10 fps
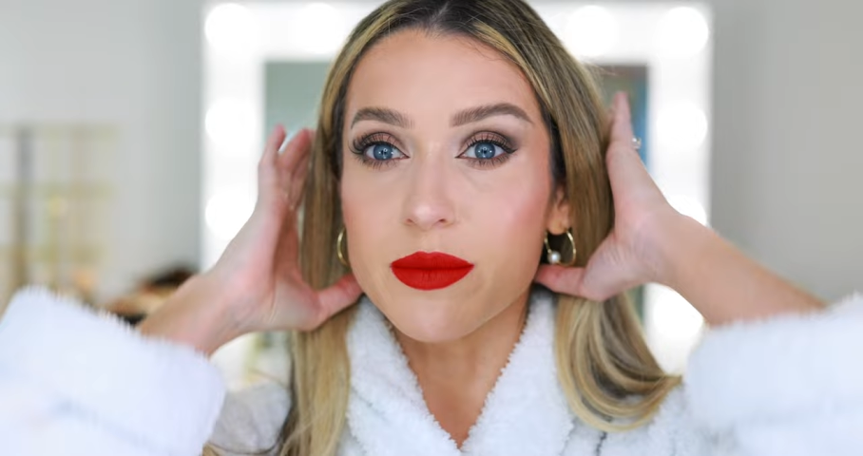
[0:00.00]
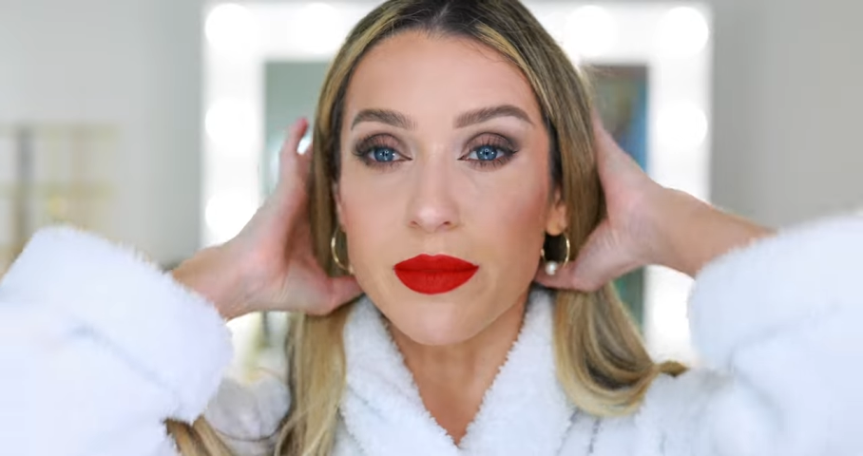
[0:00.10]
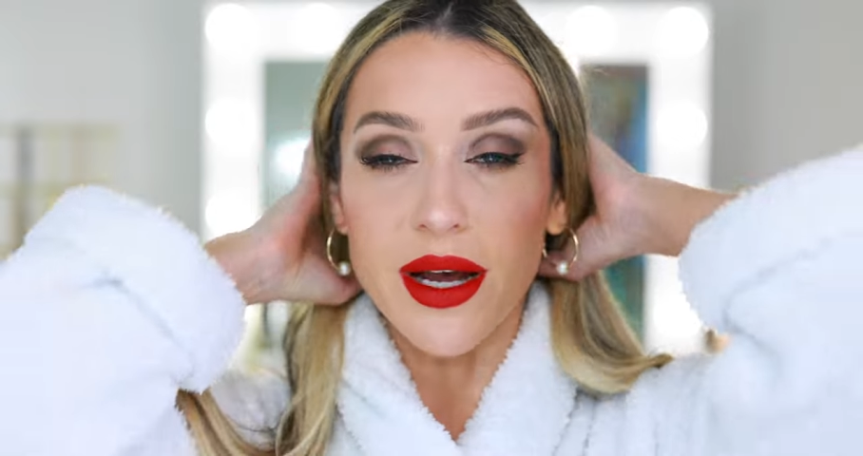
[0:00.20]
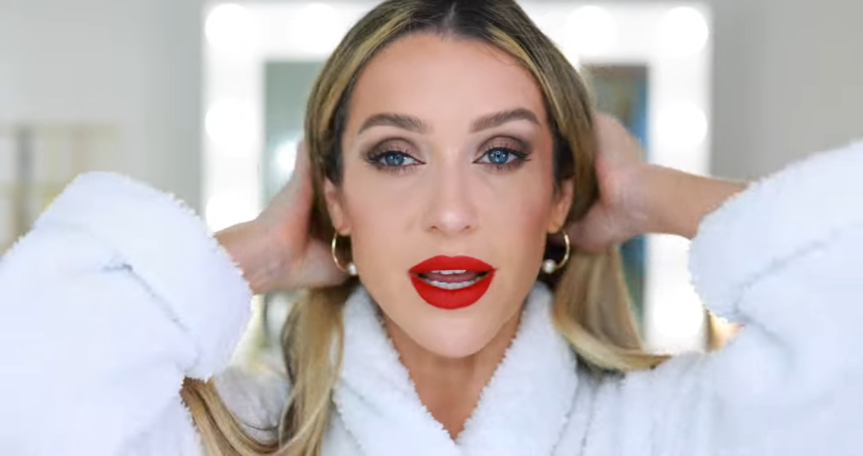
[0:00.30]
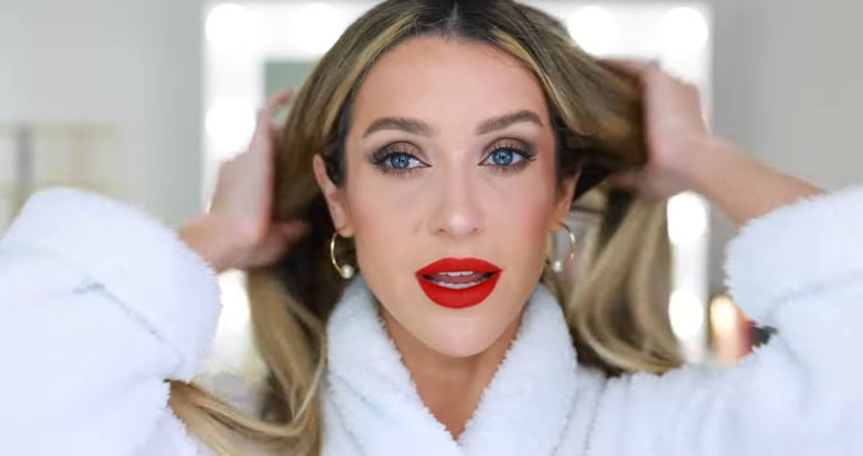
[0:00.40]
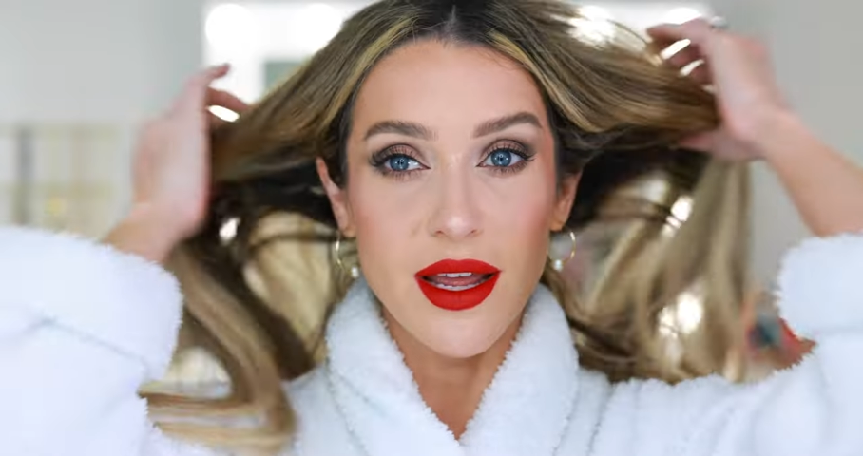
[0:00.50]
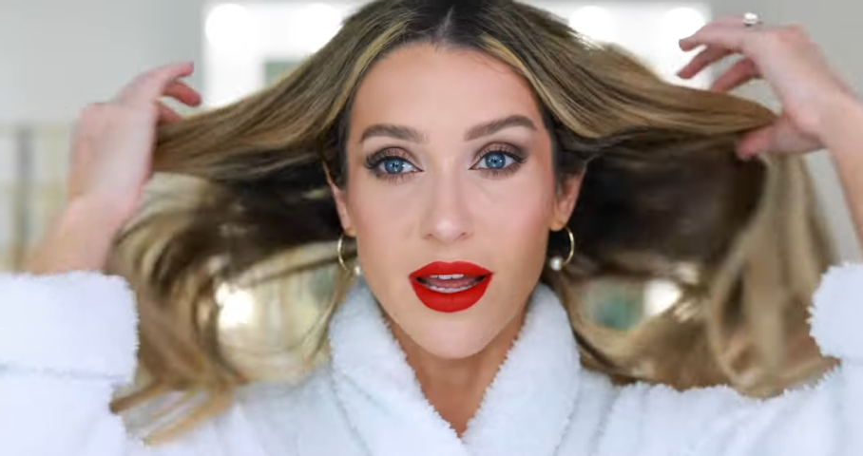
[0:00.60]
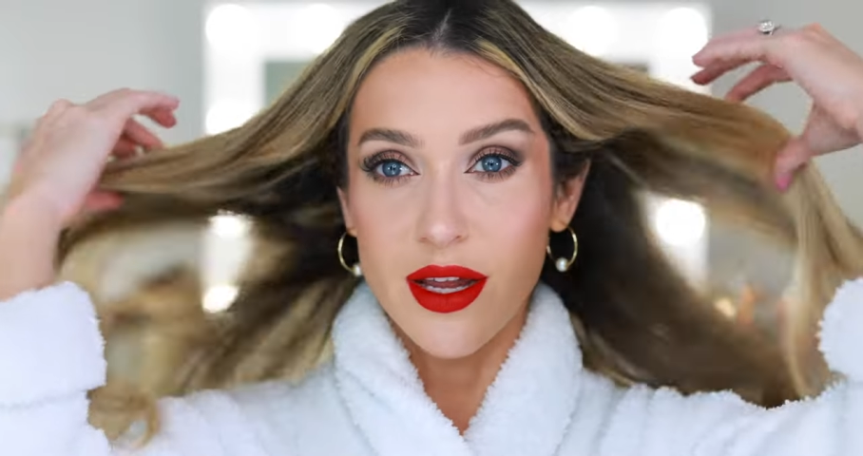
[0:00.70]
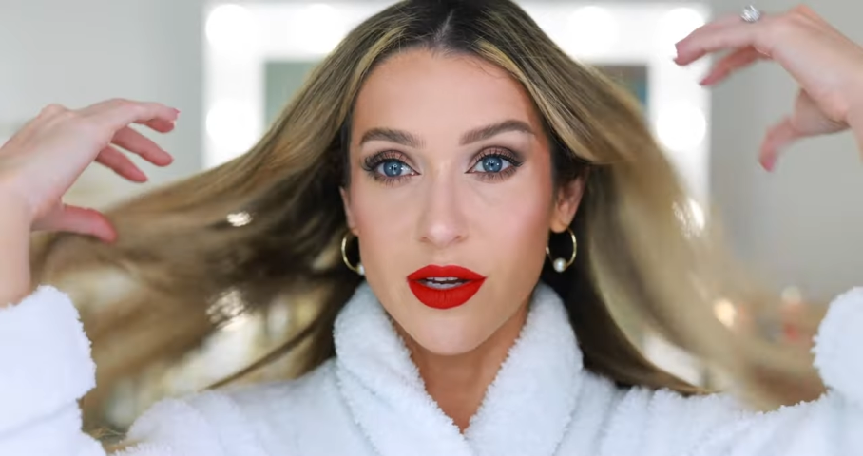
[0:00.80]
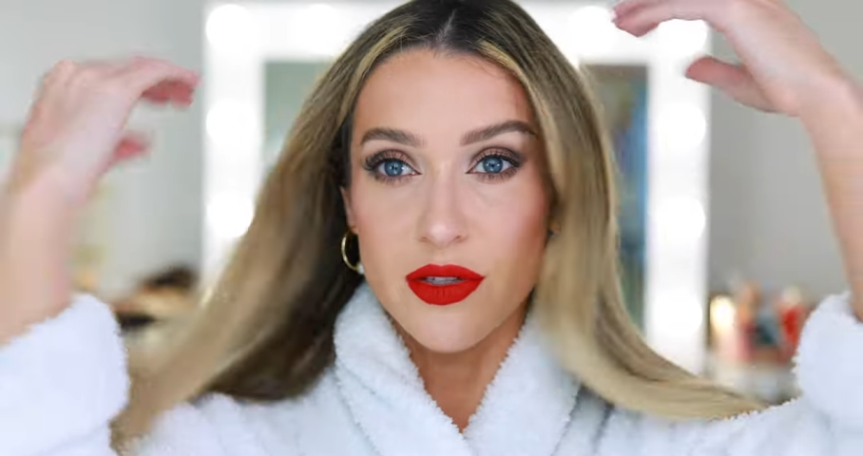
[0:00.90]
but
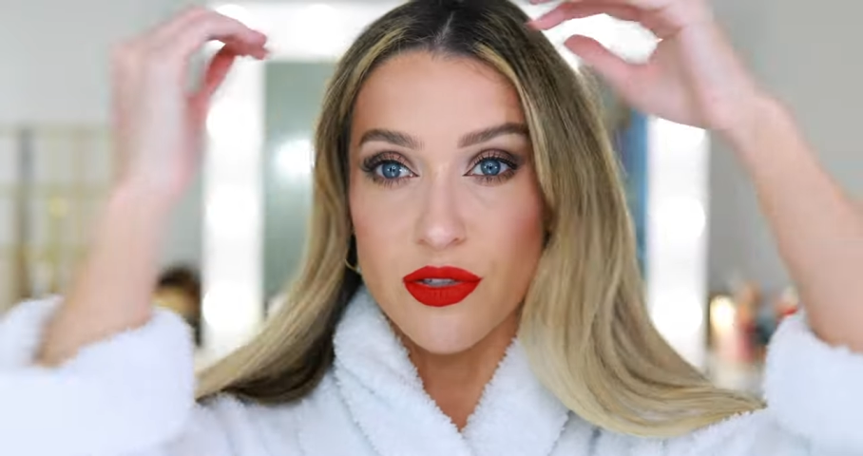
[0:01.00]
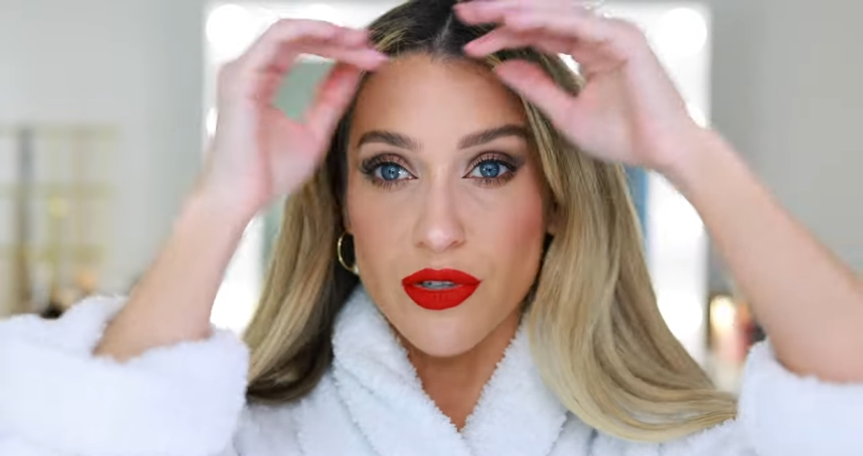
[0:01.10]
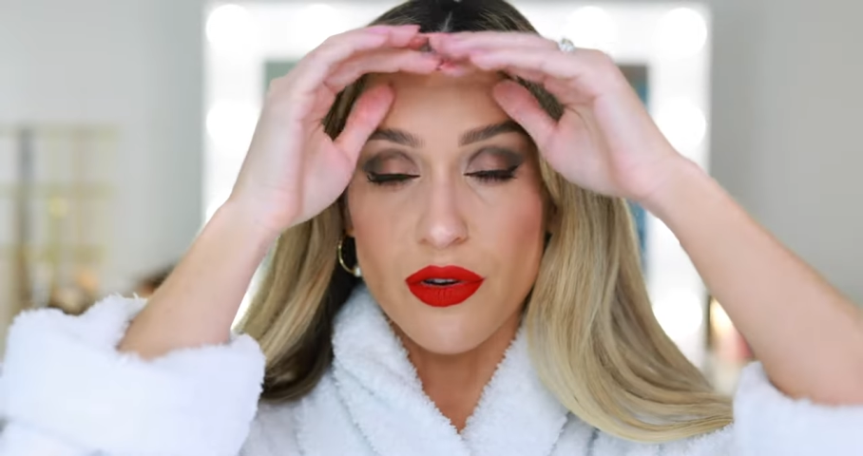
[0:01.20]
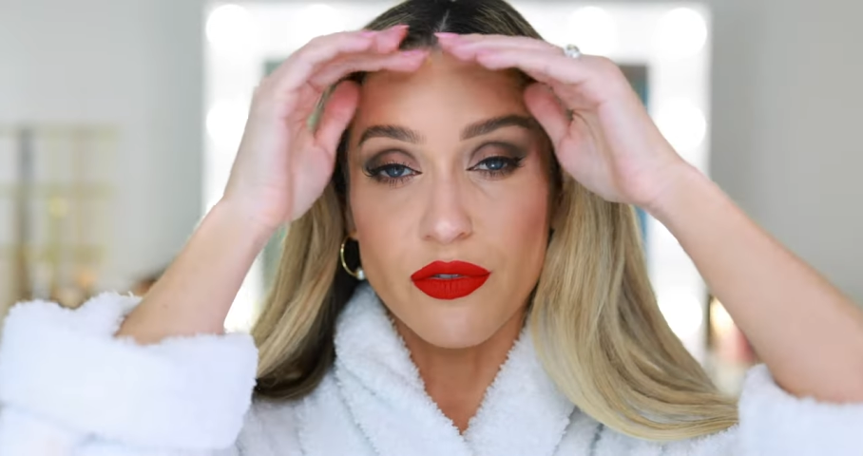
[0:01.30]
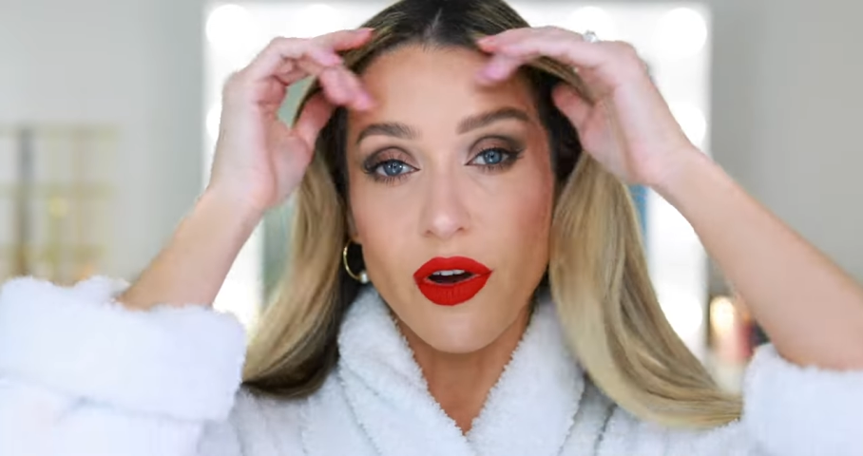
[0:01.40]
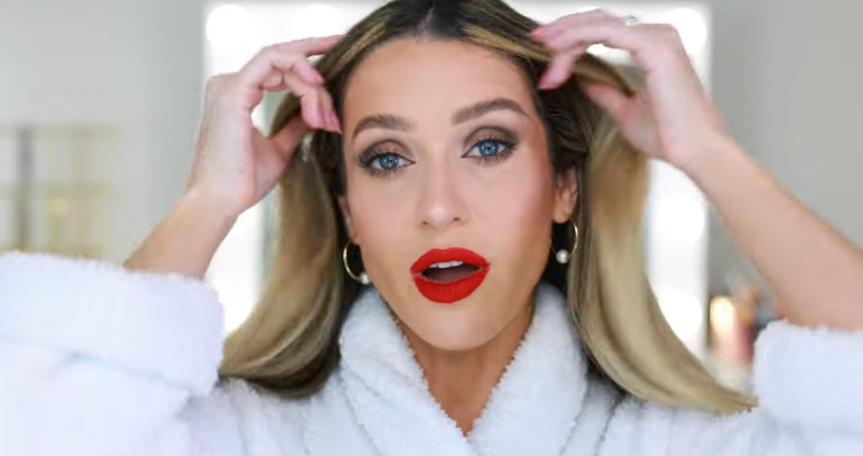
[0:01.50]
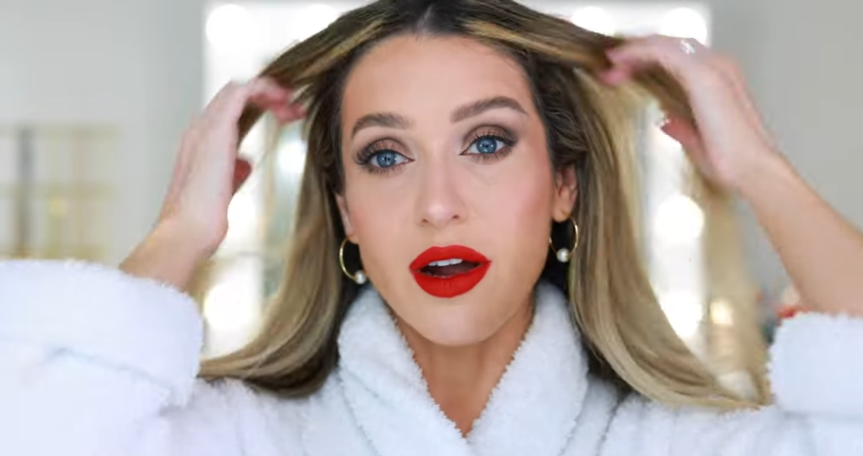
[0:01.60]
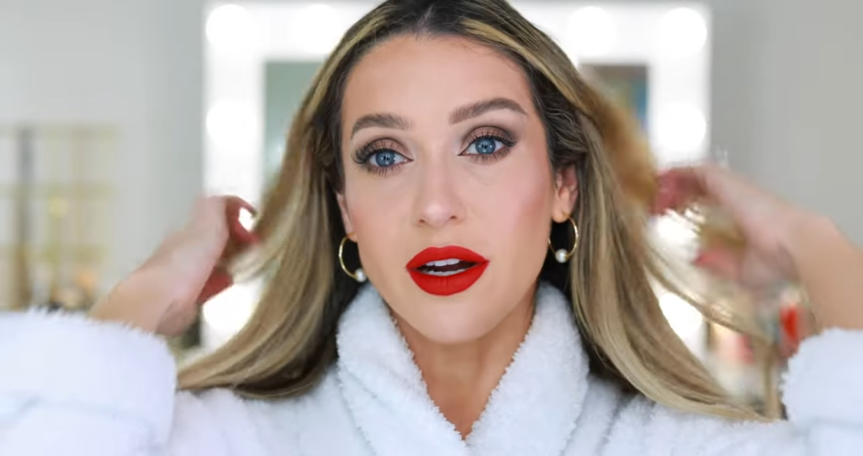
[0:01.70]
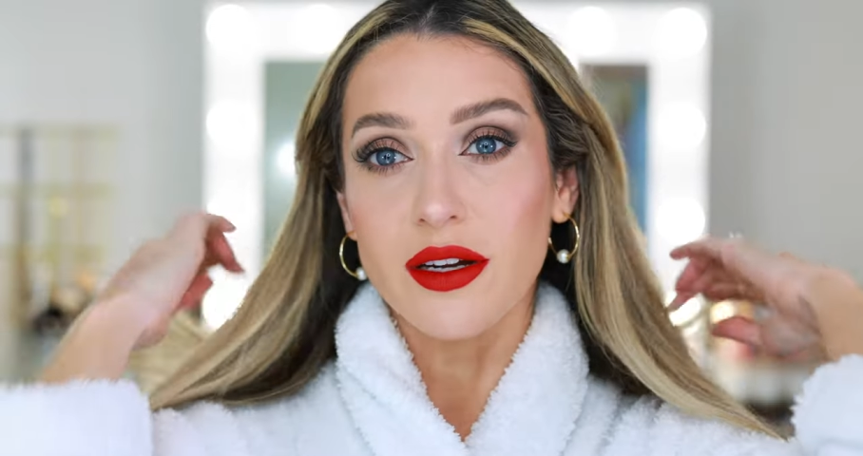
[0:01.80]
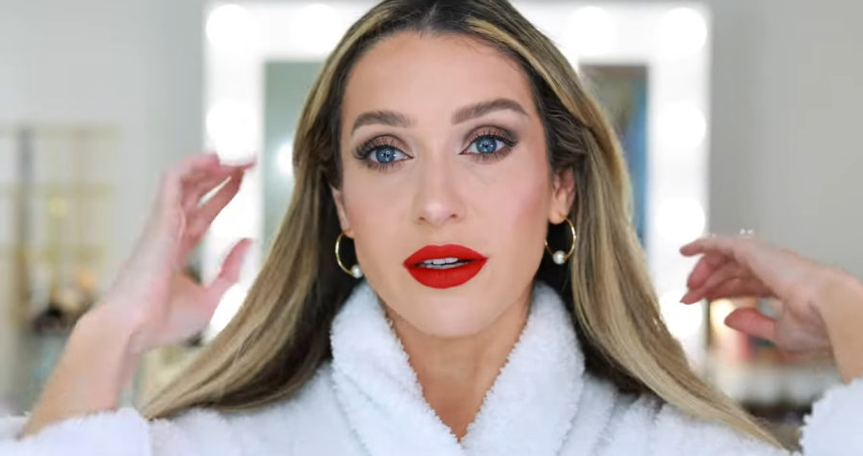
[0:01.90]
so
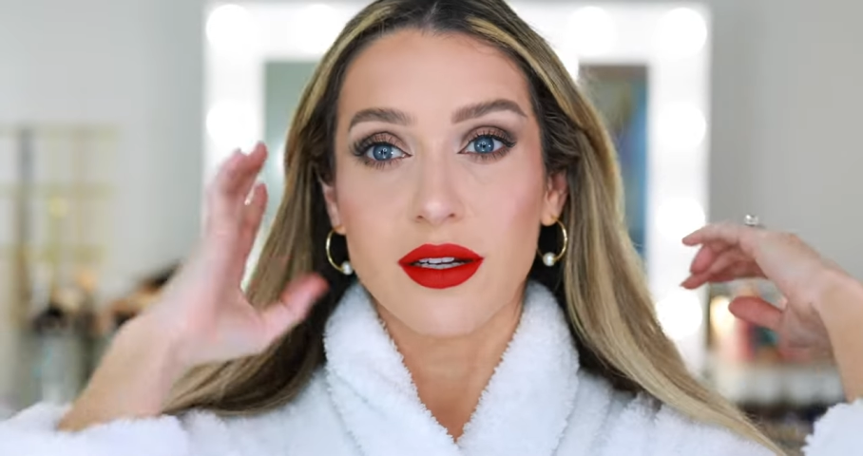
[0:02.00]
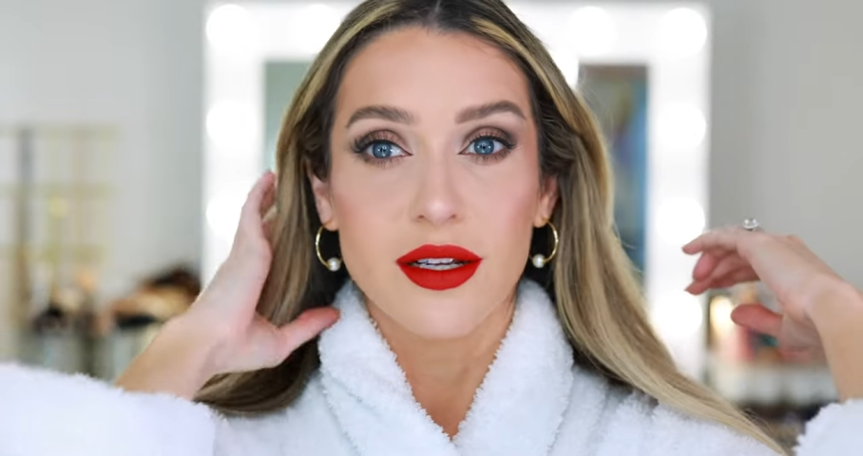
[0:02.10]
far,